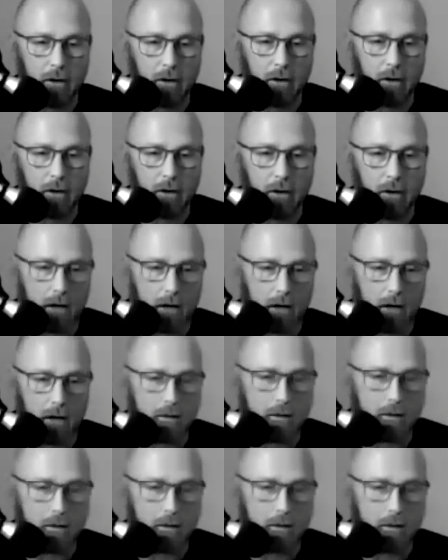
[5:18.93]

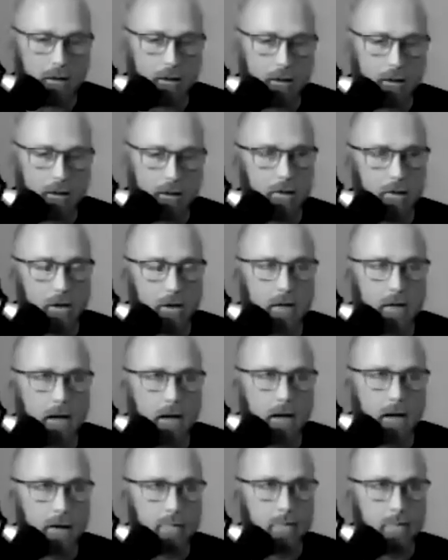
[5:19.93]
And so when you look
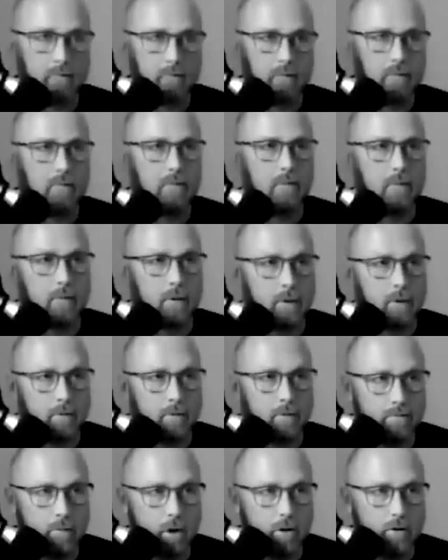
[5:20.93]
at
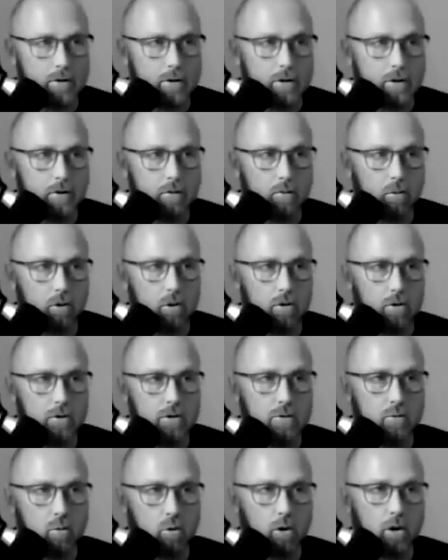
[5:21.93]
most of the
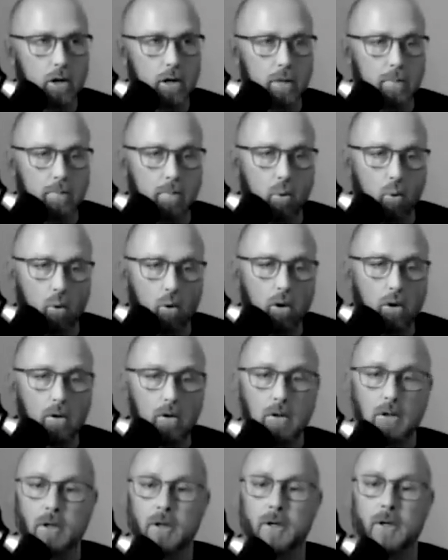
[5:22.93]
world's working
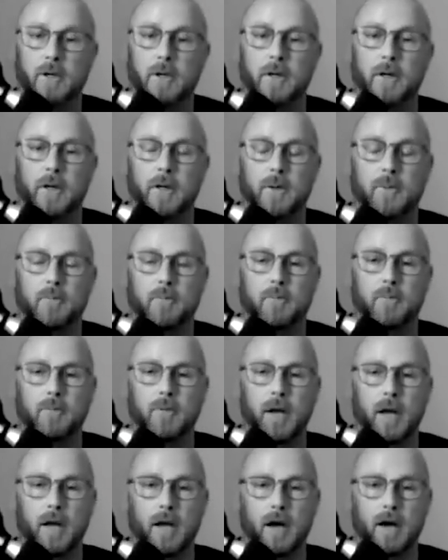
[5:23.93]
poor,
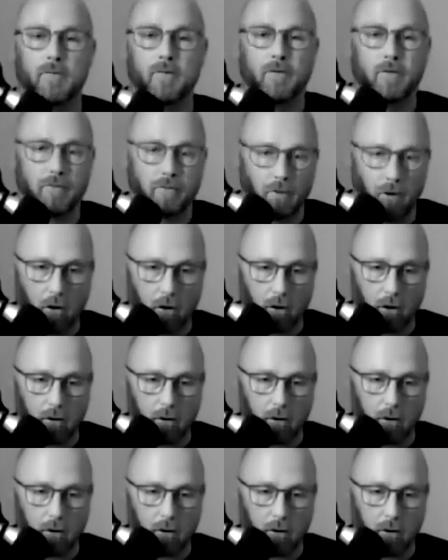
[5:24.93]
they have a
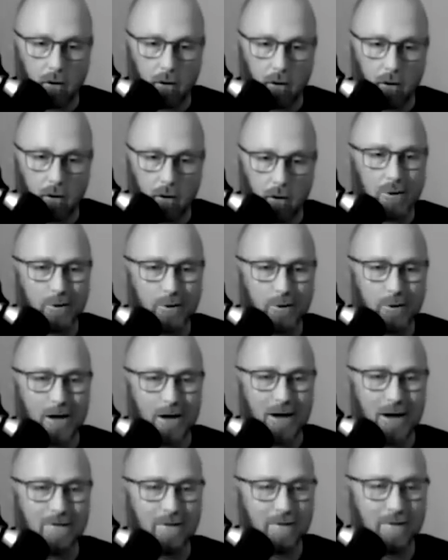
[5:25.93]
farm, they
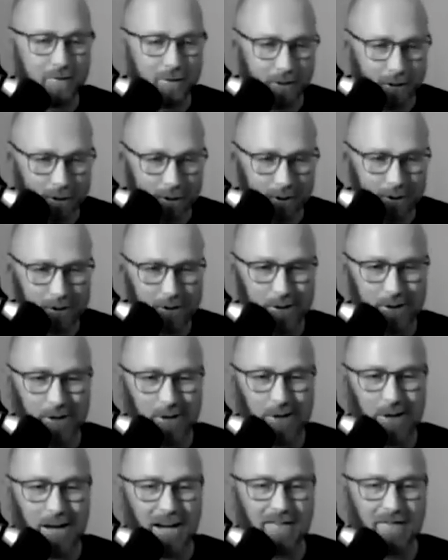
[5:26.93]
have a village,
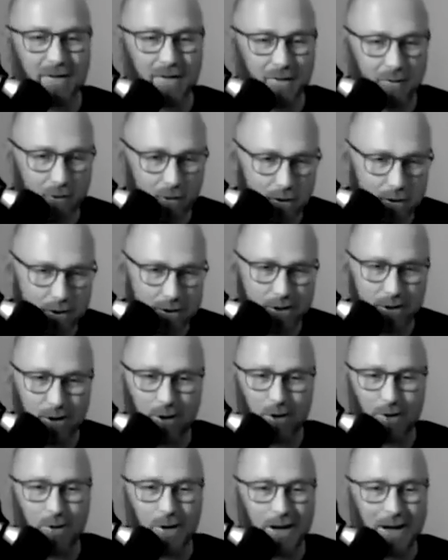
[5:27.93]
they have a food
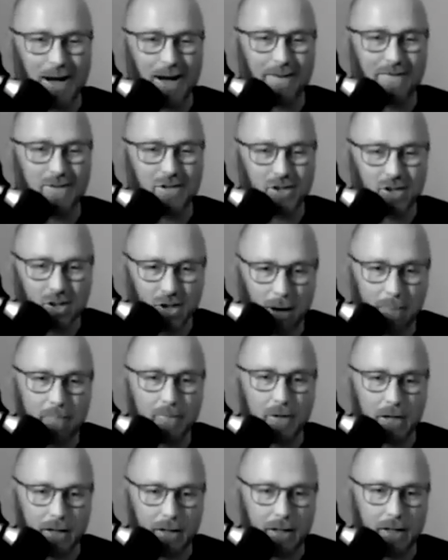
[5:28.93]
stall, they have
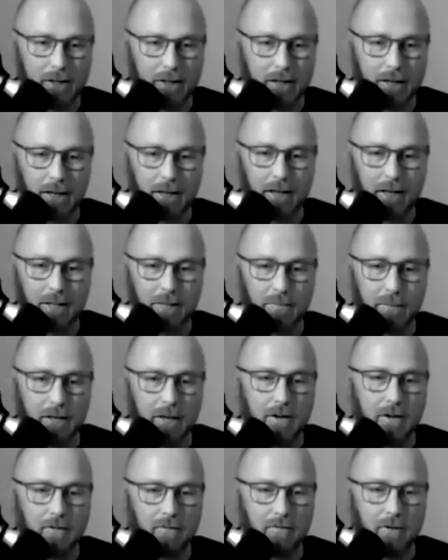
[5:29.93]
something that has
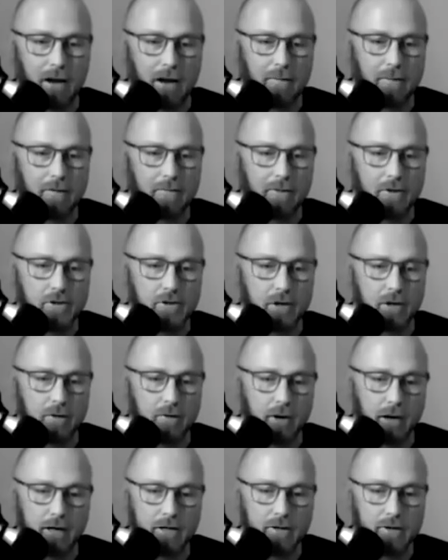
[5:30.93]
been in their family for
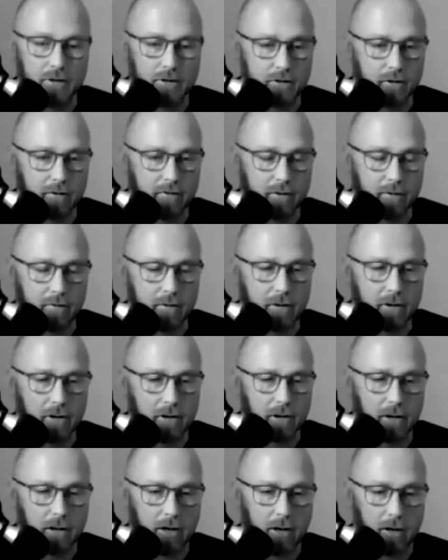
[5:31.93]
generations or even
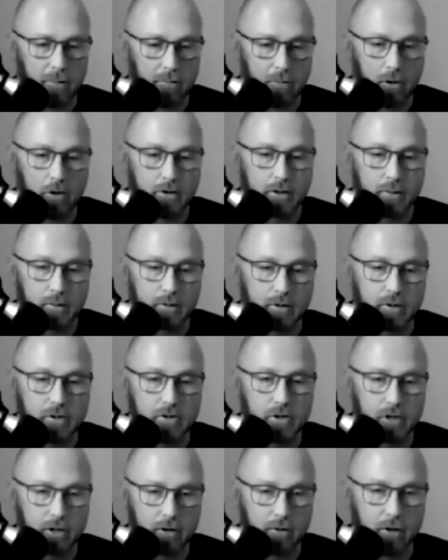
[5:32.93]
multiples of
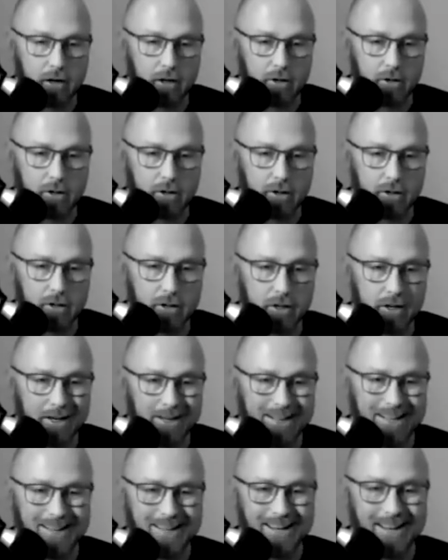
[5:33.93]
generations
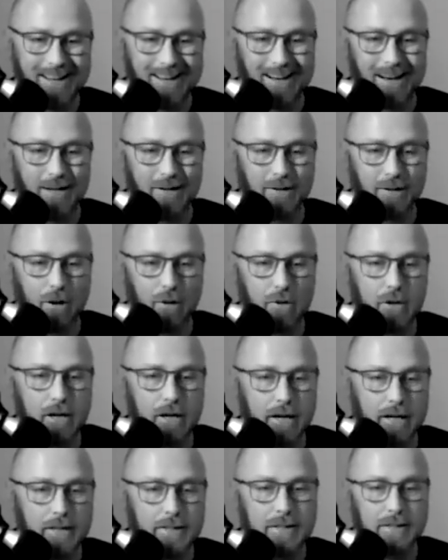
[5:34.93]
that they cannot loan
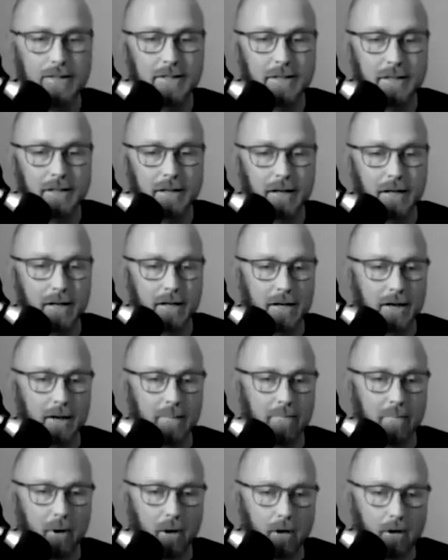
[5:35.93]
against, that they
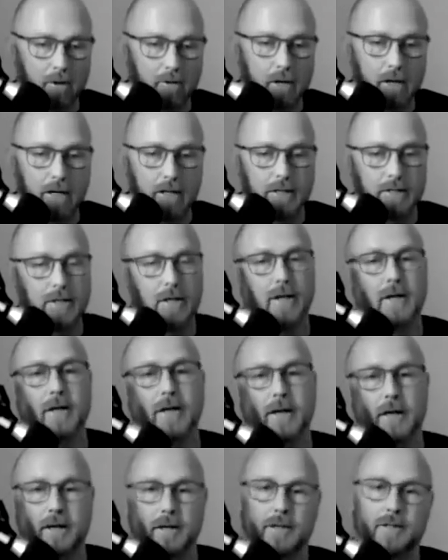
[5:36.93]
cannot borrow against, they
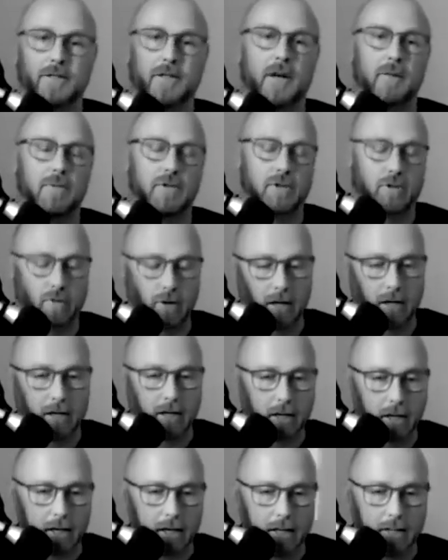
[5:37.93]
cannot establish
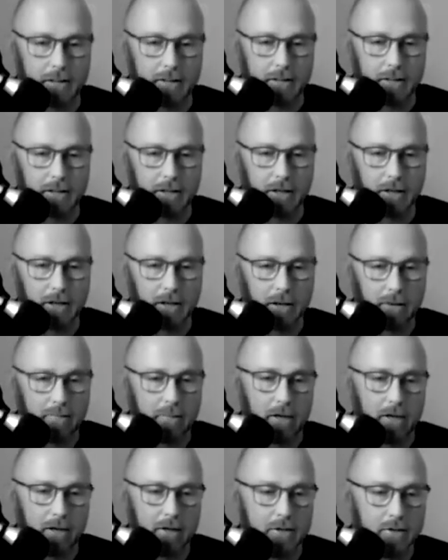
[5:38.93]
credit against
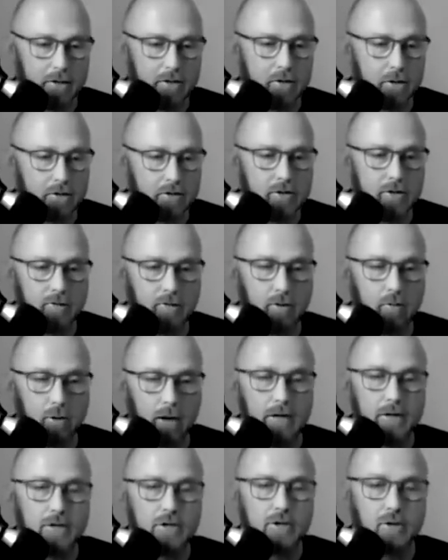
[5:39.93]
because there's no civil
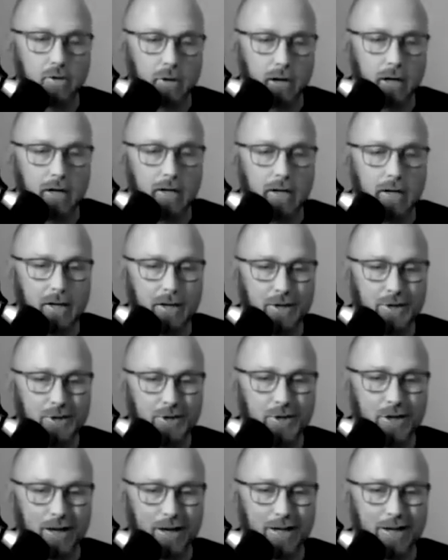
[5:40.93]
registry
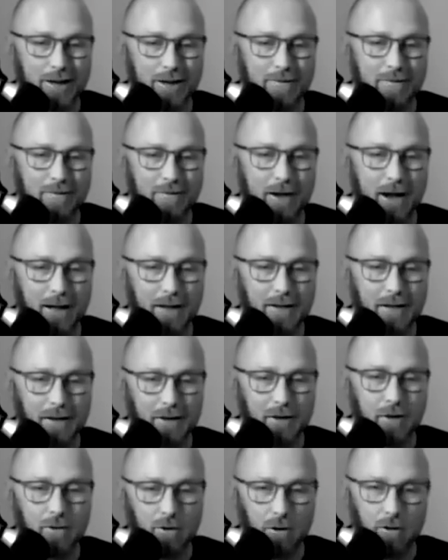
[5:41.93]
stating that in fact they
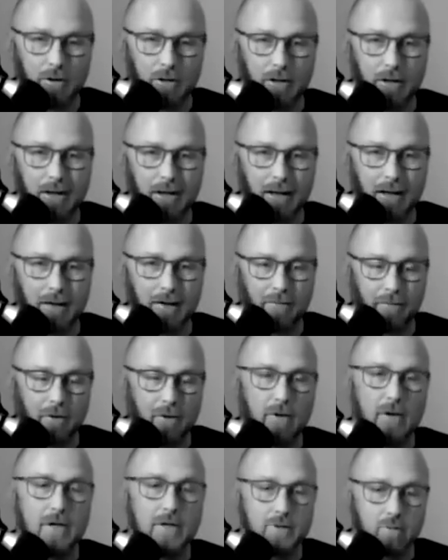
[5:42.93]
do own it. And if
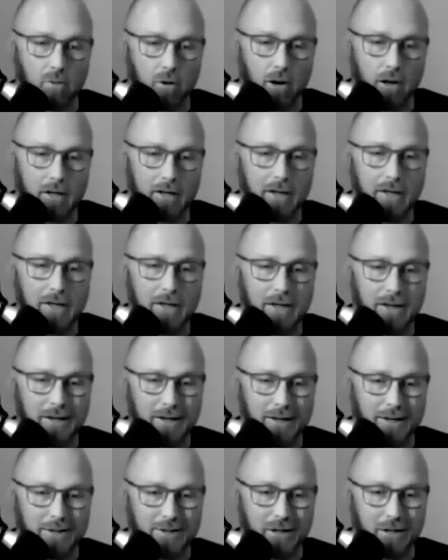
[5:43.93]
there is one,
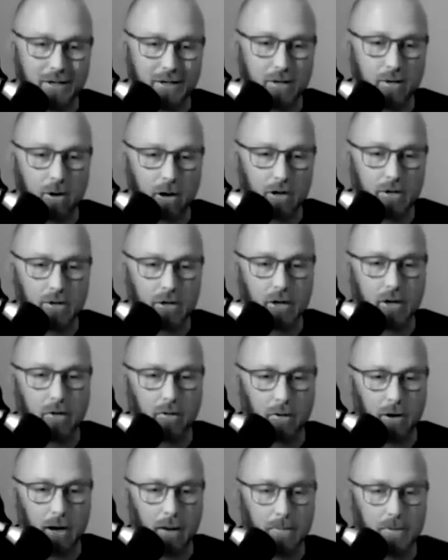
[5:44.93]
it's largely
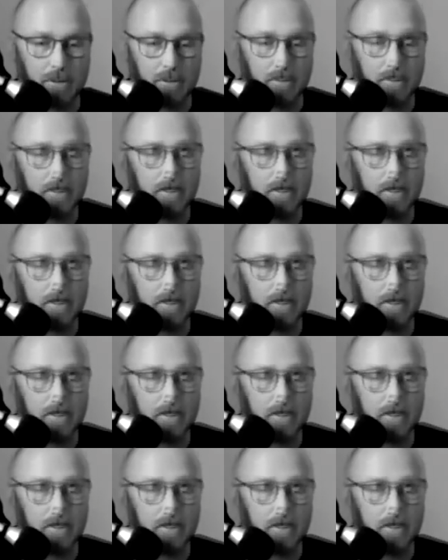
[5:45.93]
corrupt.